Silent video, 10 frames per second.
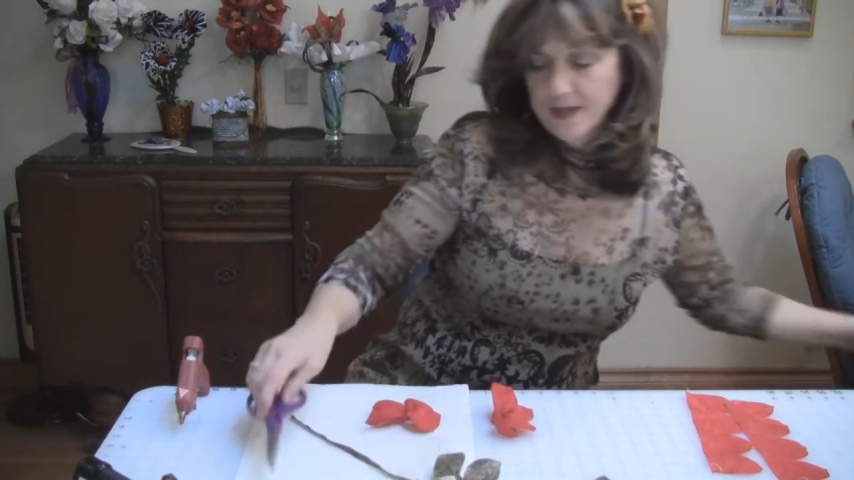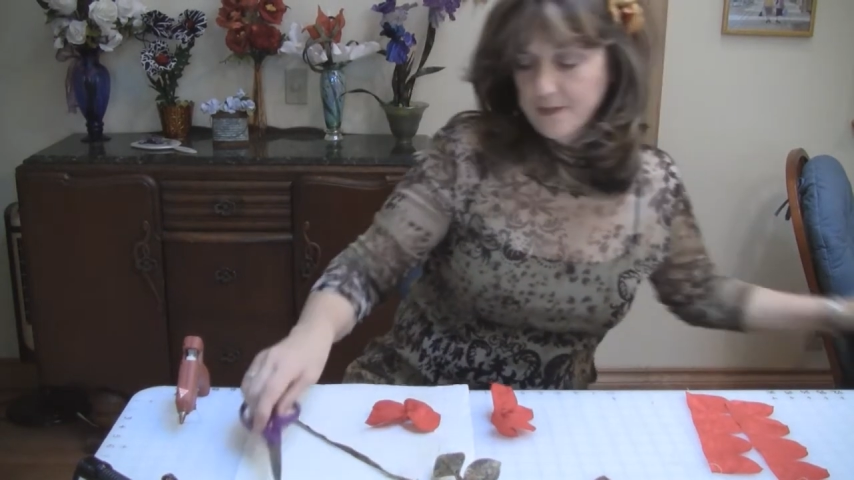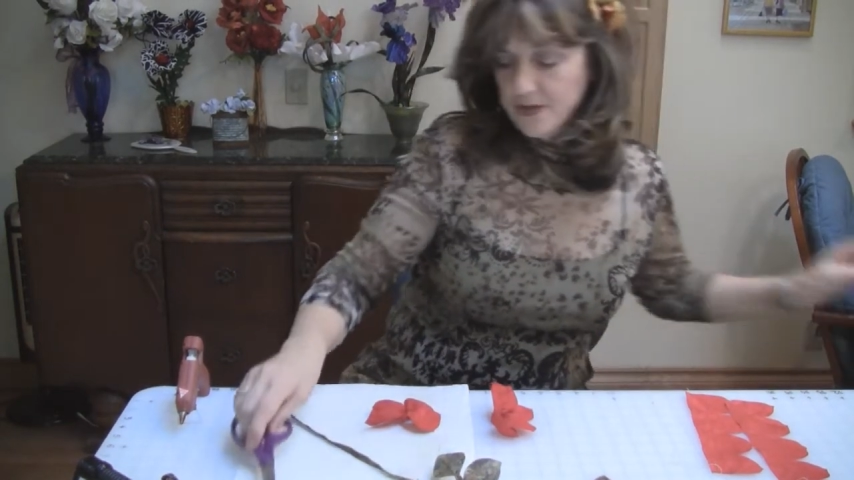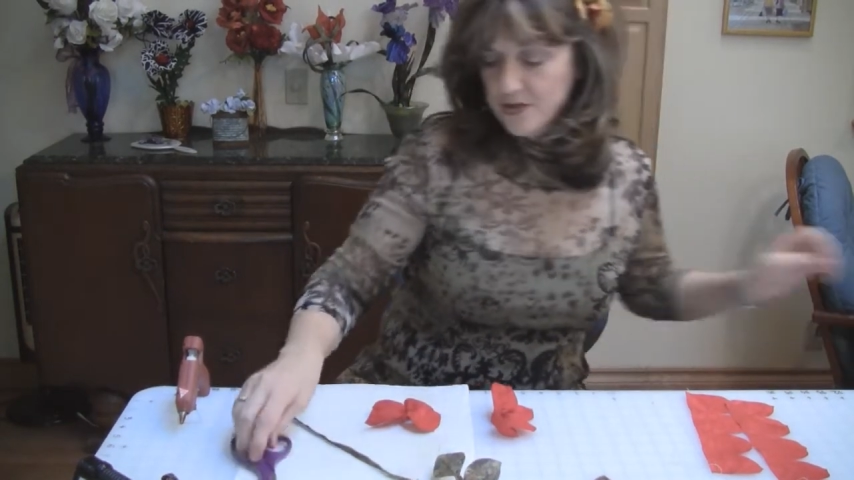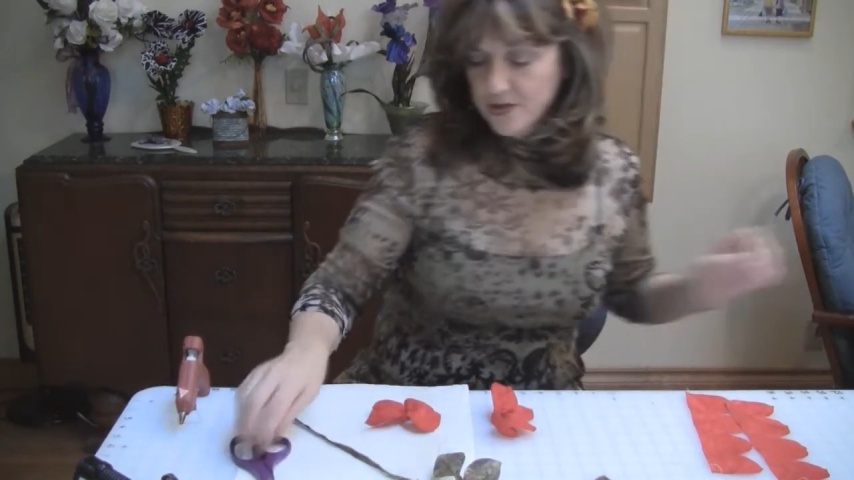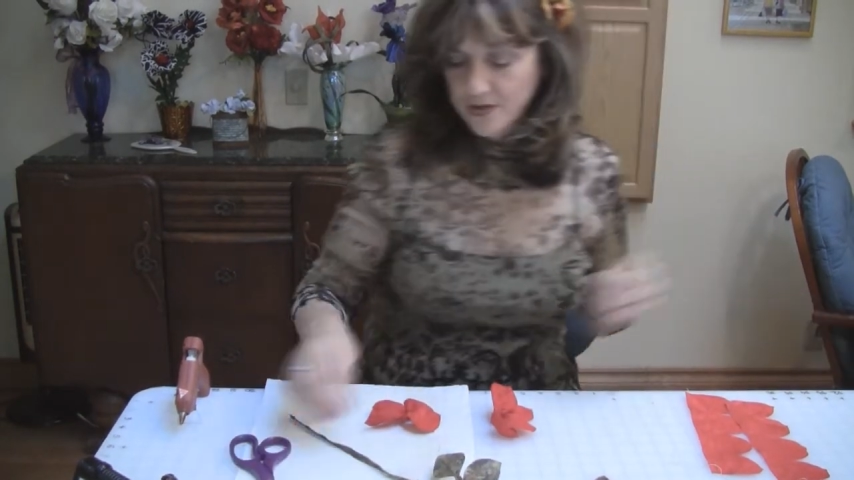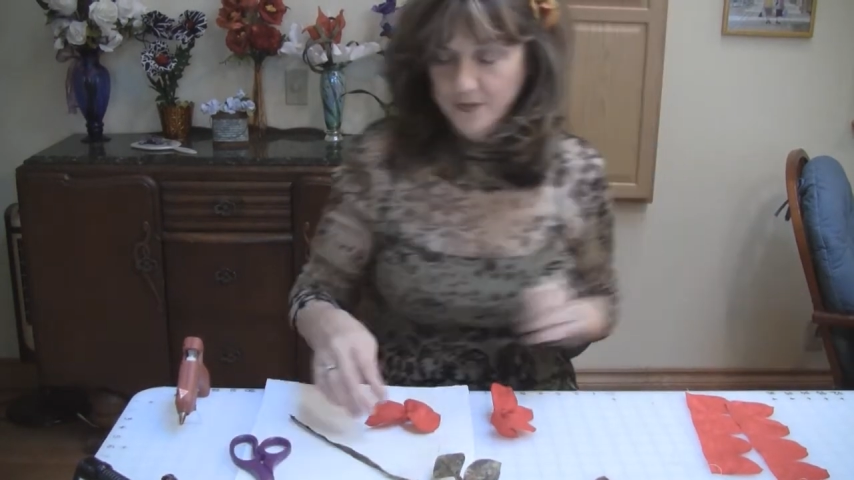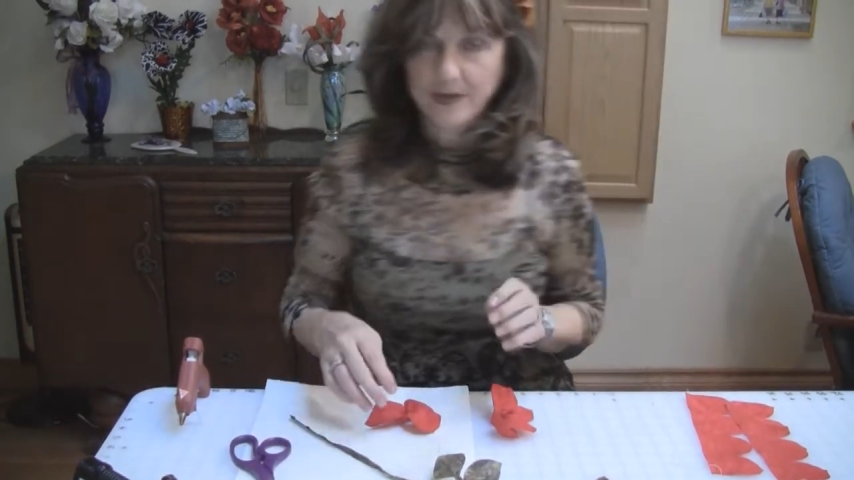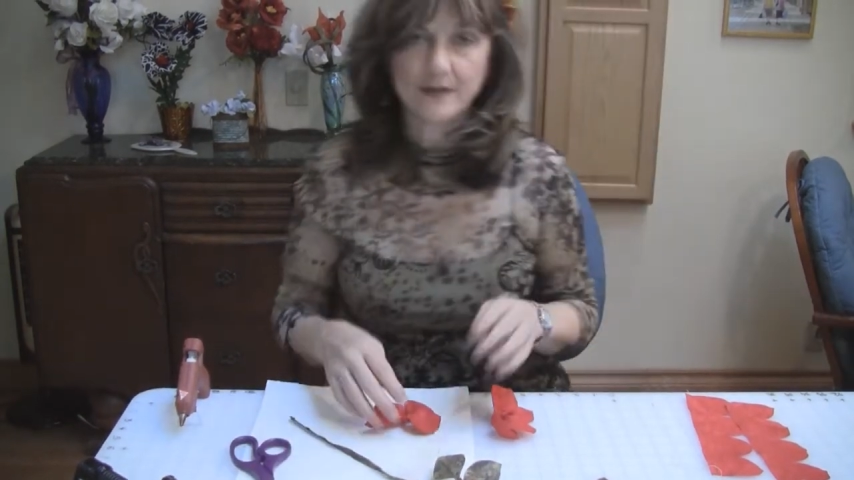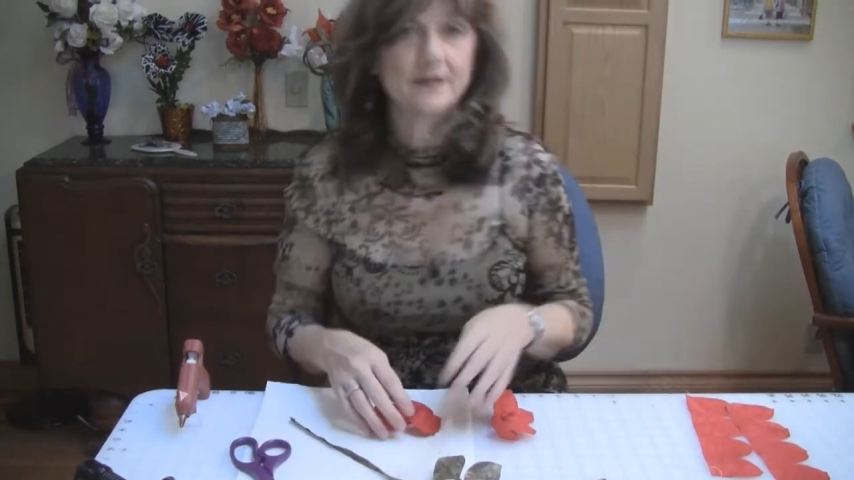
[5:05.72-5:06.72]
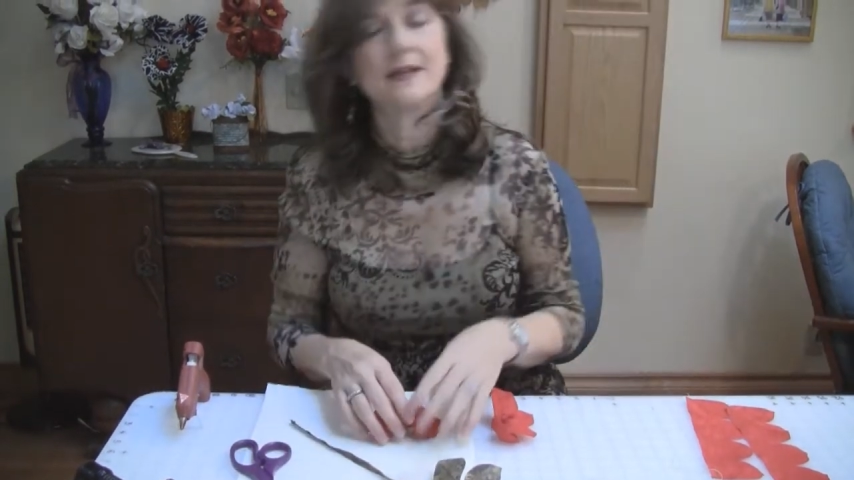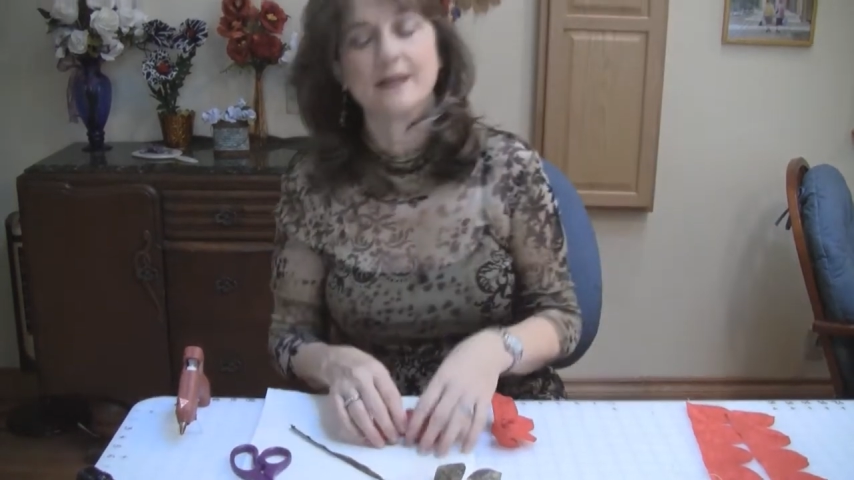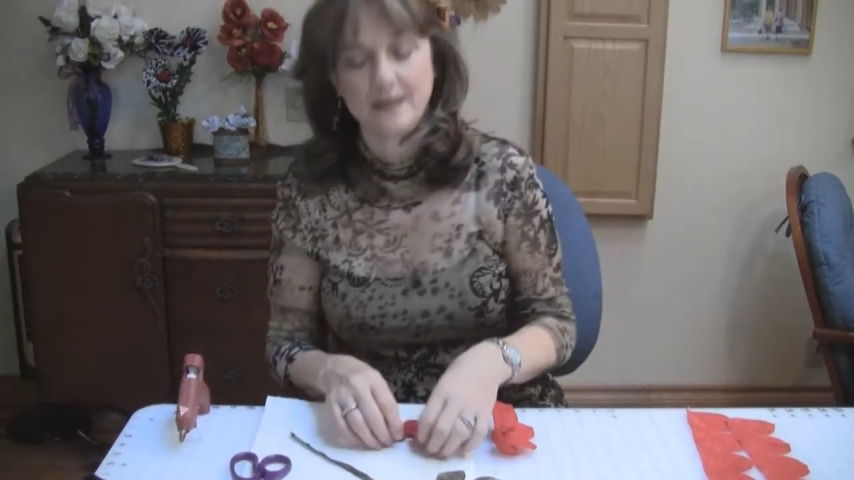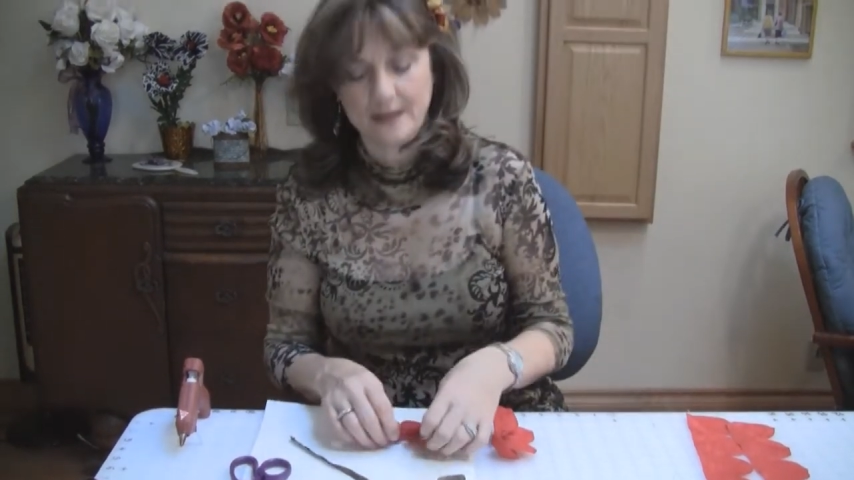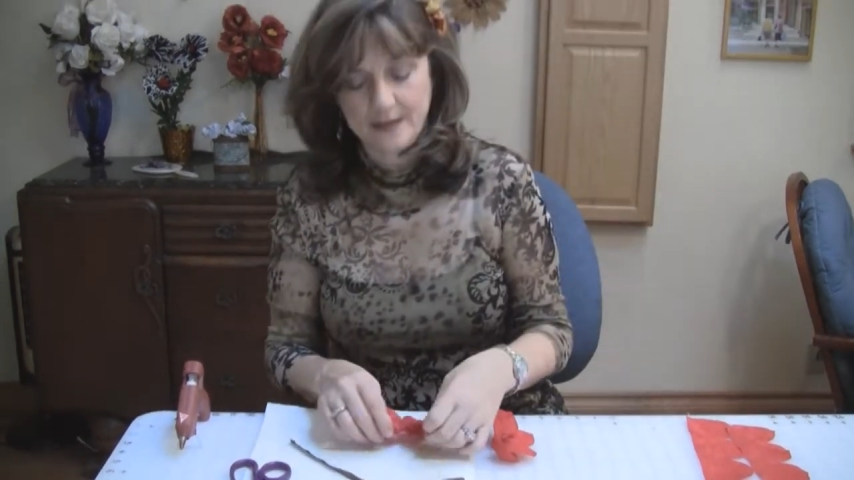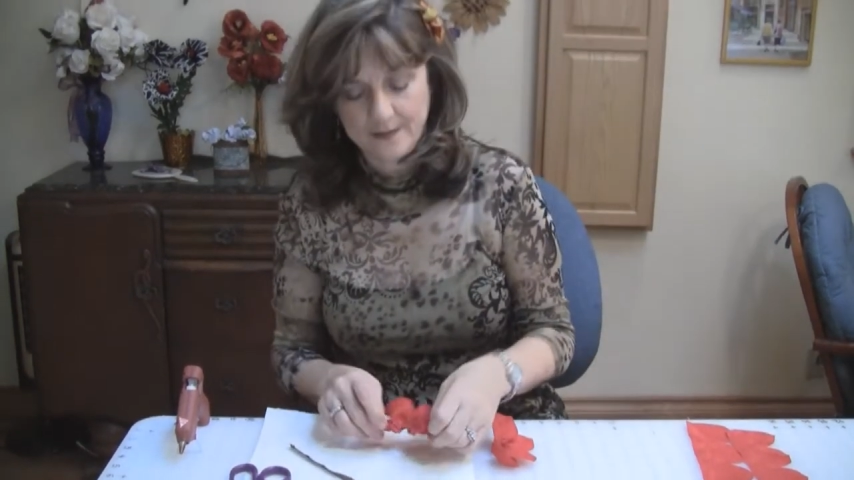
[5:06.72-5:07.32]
I'm going to show you another technique